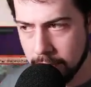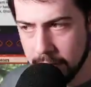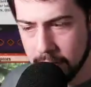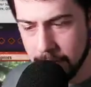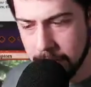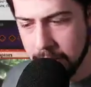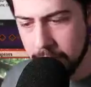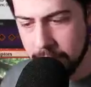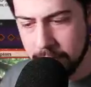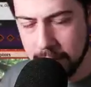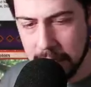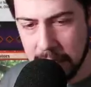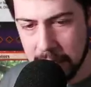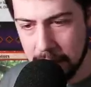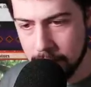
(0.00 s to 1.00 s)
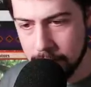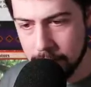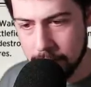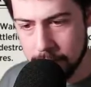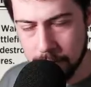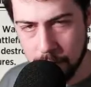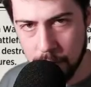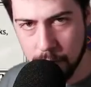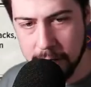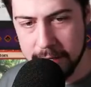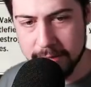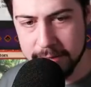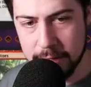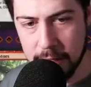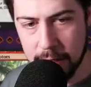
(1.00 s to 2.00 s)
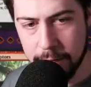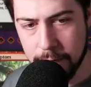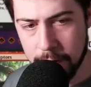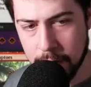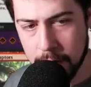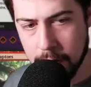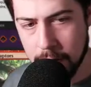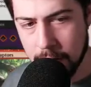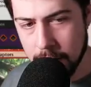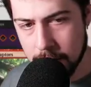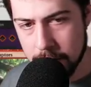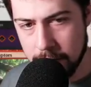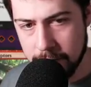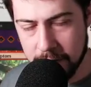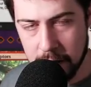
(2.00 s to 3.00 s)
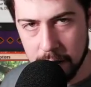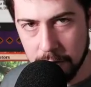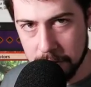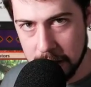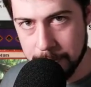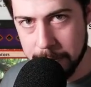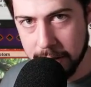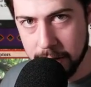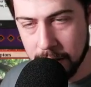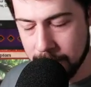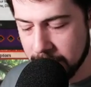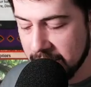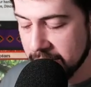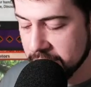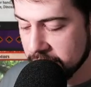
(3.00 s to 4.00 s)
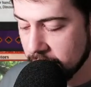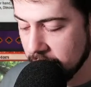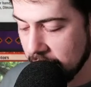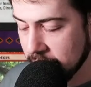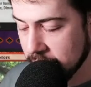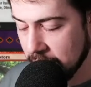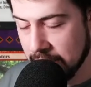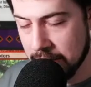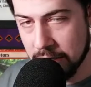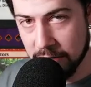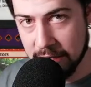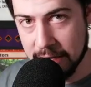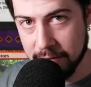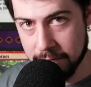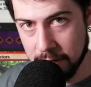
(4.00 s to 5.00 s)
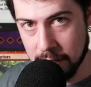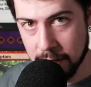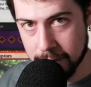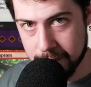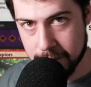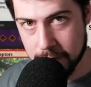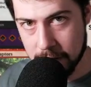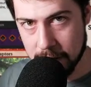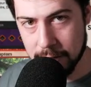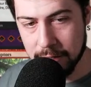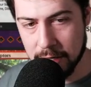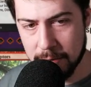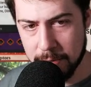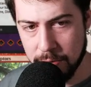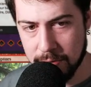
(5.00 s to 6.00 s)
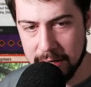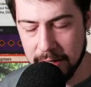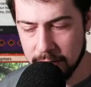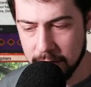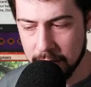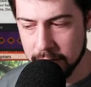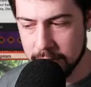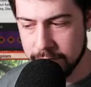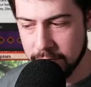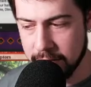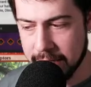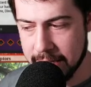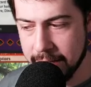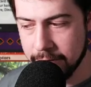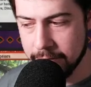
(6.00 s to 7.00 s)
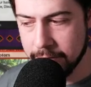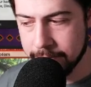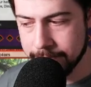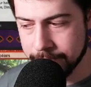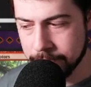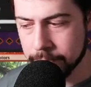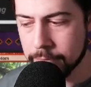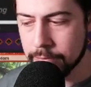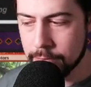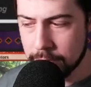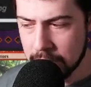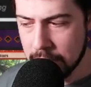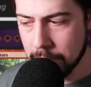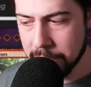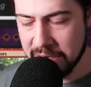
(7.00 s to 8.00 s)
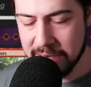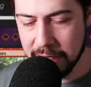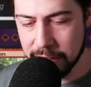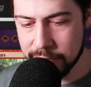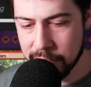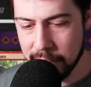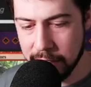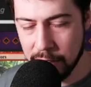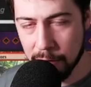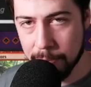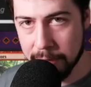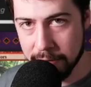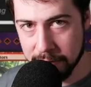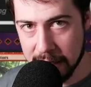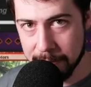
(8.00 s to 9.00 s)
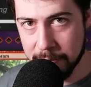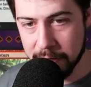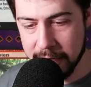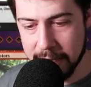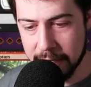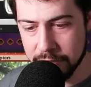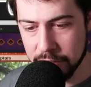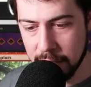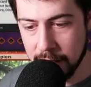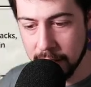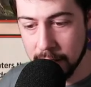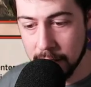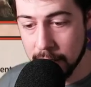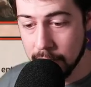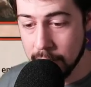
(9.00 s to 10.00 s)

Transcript: forget about the white stuff. You've got Otepec Huntmaster, likely you have enough uncommon wild cards for that. Potentially open Raptor Hatchling.